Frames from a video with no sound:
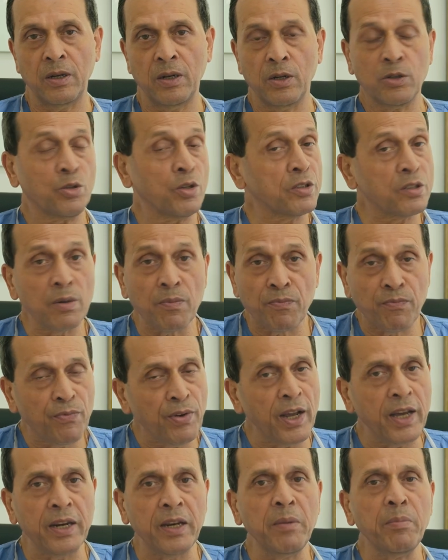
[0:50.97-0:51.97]
So it's a
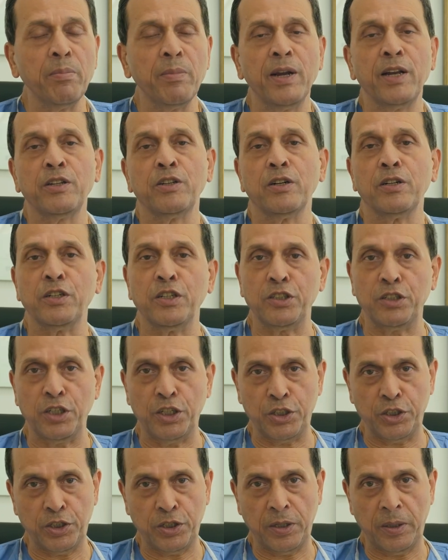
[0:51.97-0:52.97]
very major
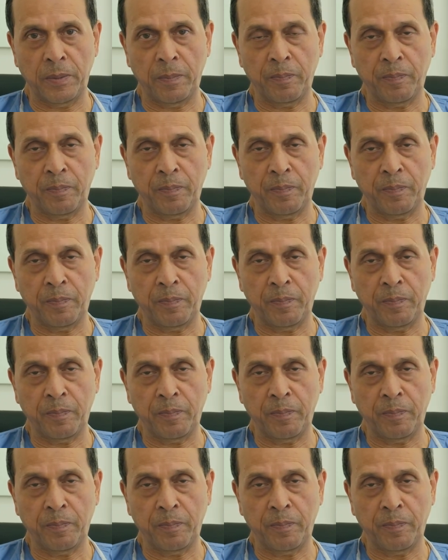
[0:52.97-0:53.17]
decision.